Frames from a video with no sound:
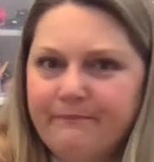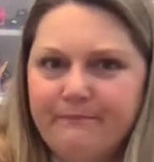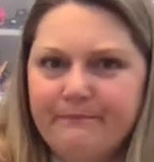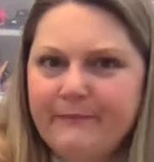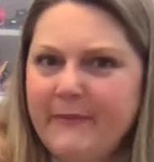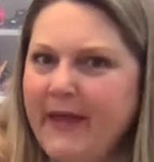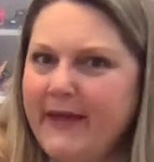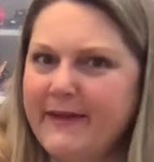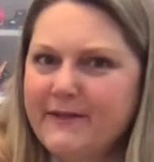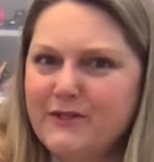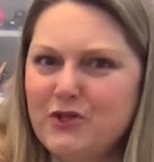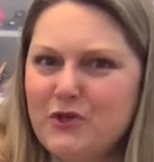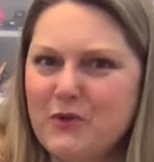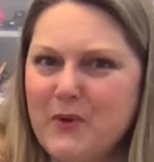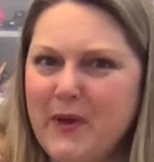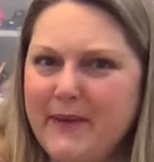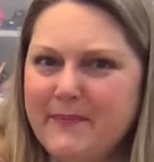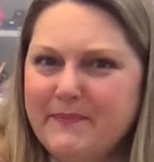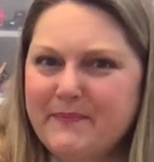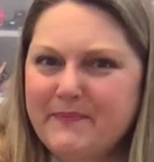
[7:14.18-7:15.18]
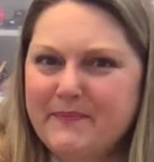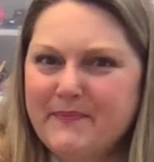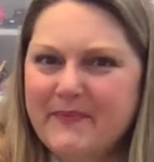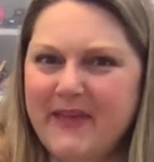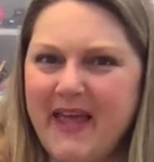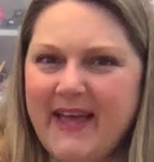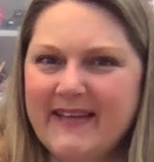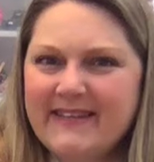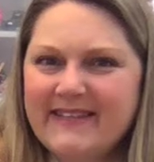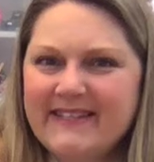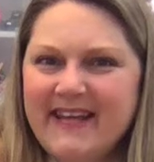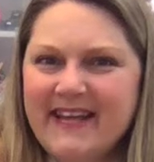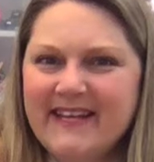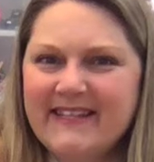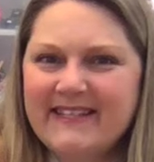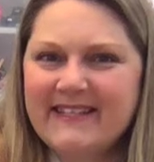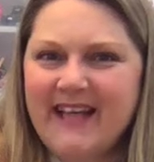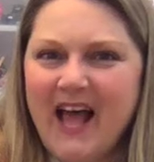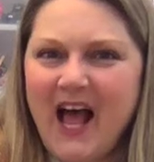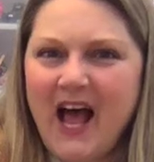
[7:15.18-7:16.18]
Can't do it. Can't say
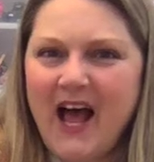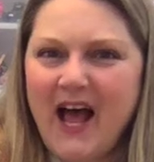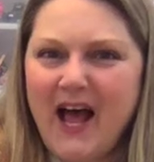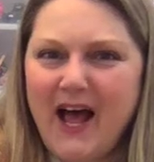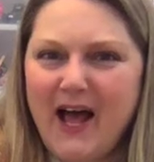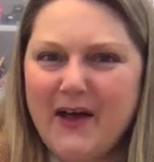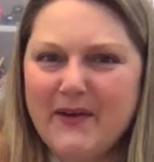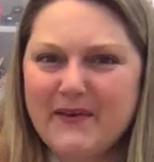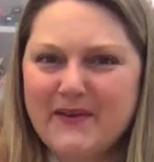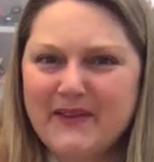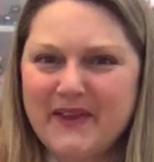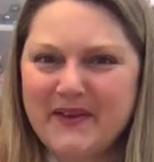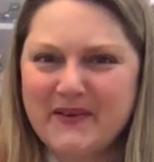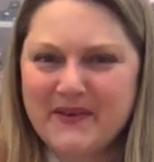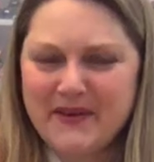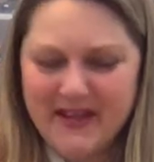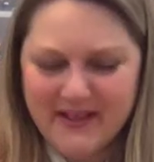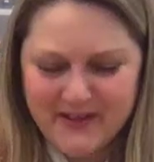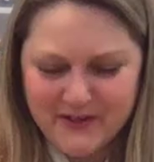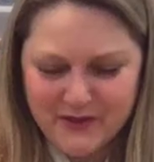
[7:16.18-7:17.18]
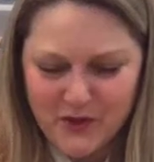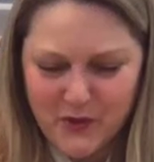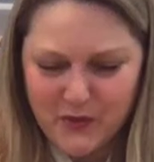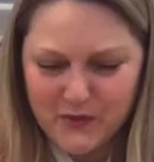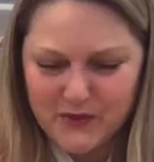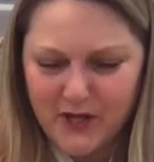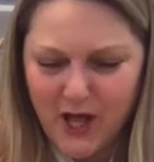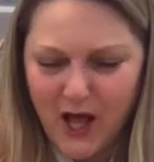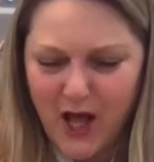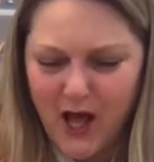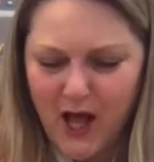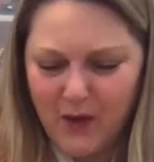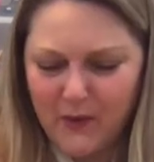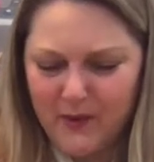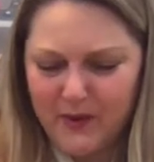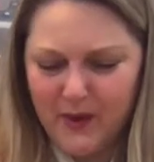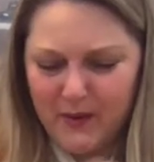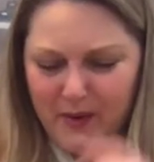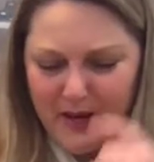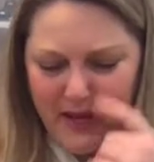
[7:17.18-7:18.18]
Saha without, there's no Saha
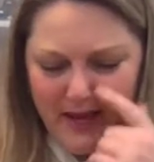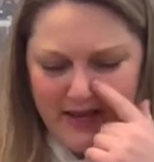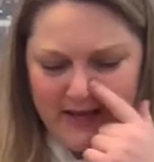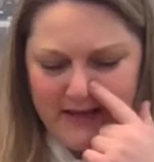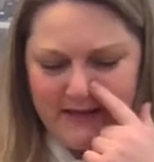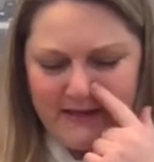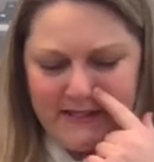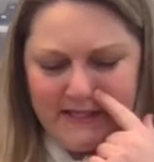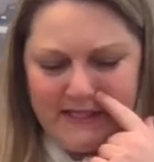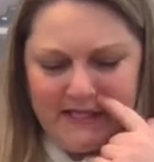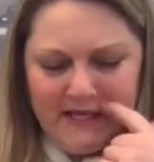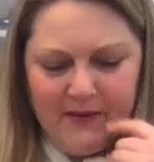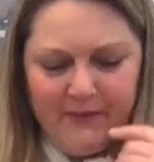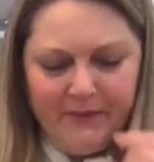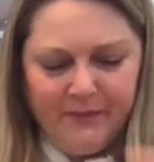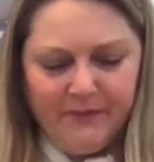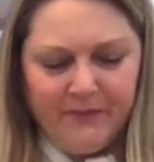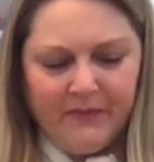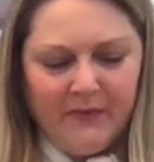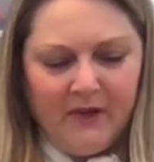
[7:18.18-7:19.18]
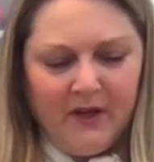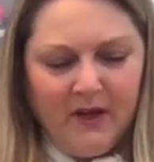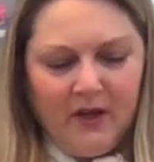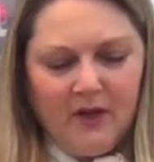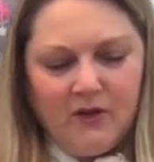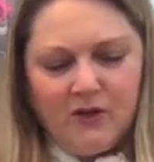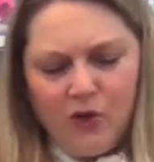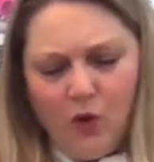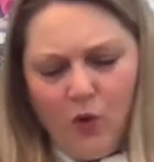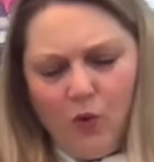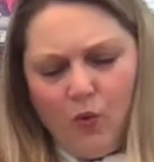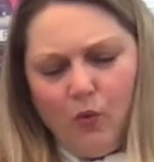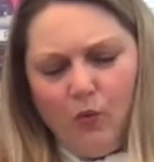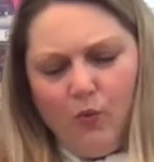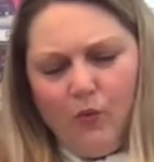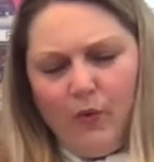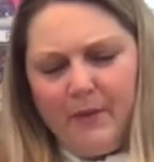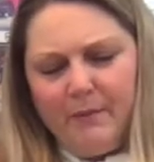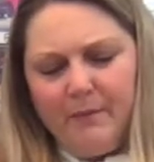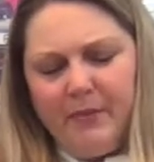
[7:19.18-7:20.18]
without A's. So
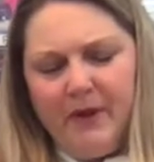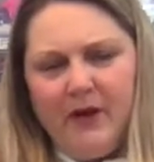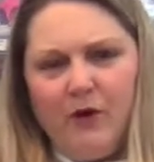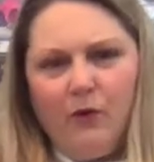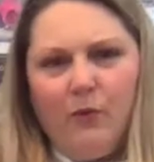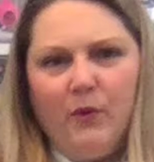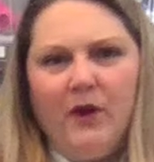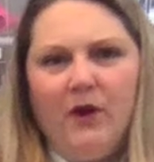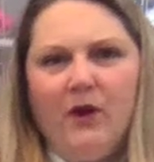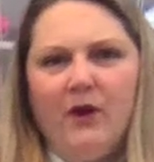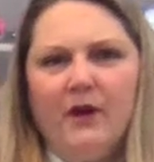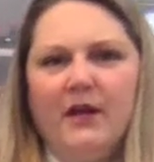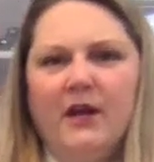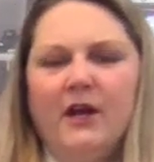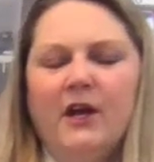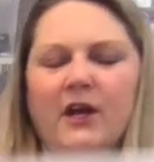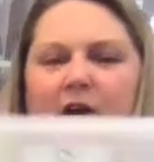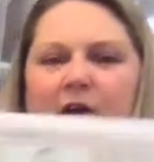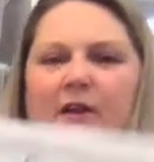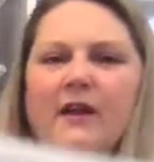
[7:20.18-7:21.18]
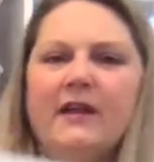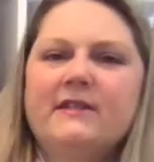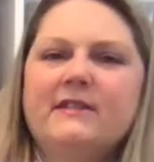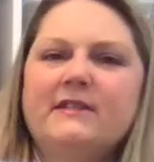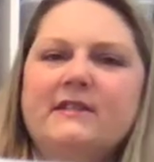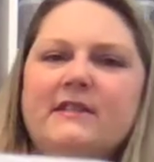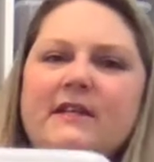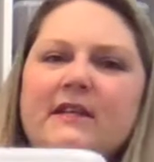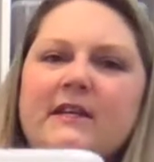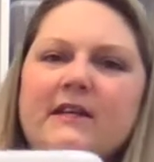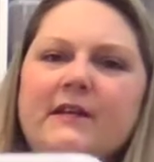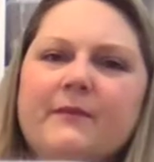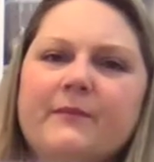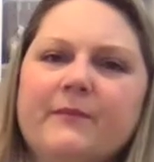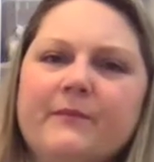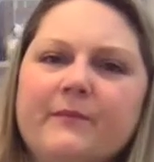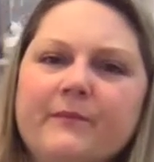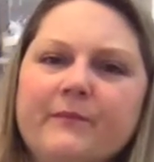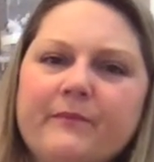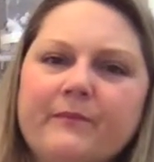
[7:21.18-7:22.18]
what bit are we on here? Let's see.
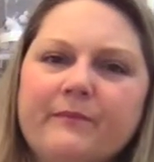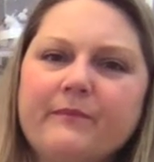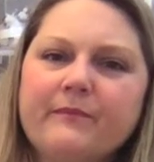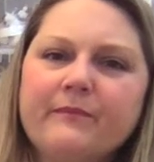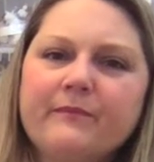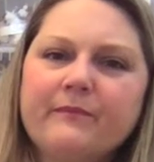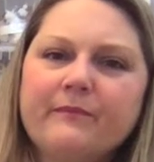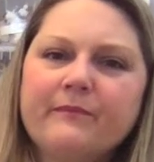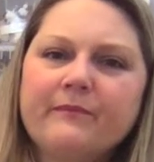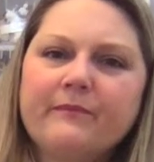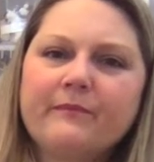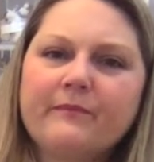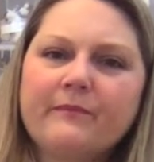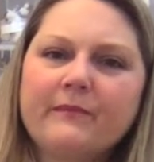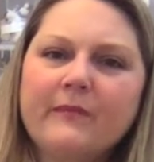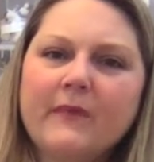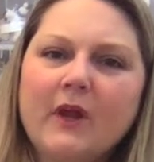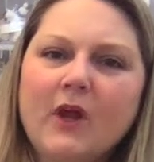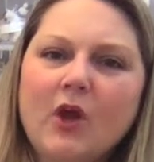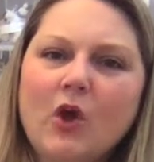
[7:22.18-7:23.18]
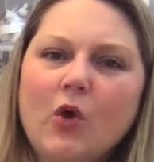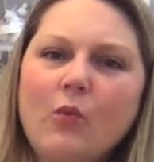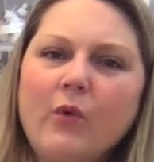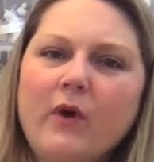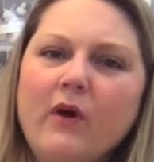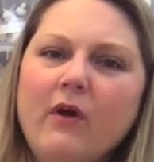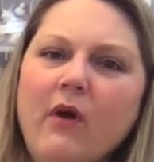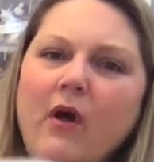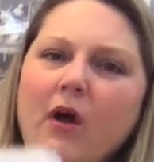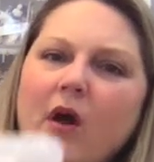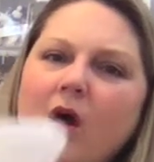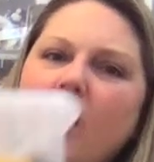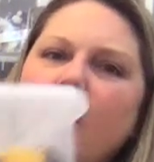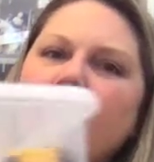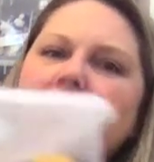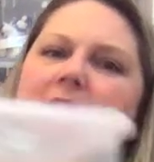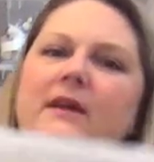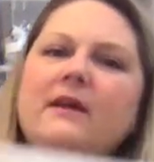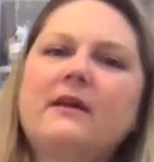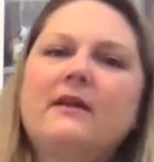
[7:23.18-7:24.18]
We're
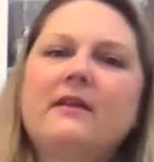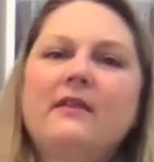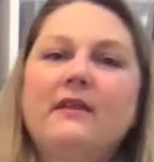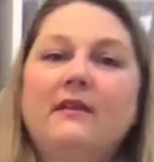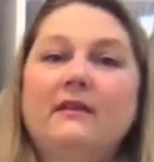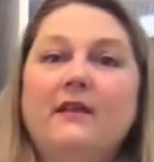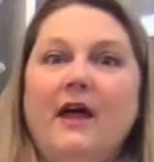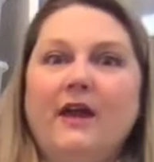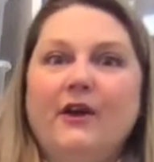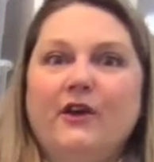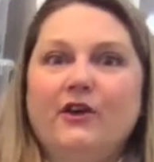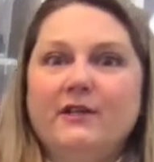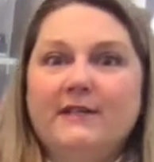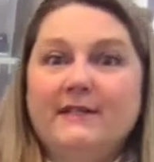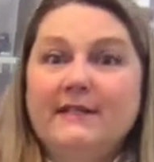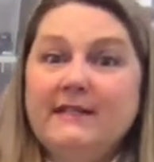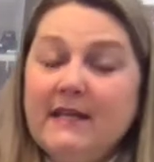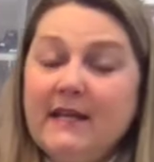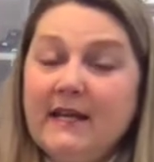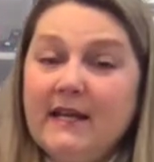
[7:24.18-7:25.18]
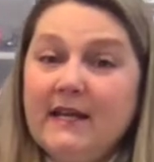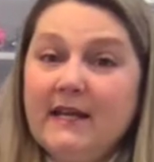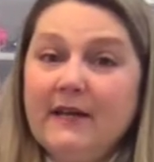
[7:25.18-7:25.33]
on the letter C.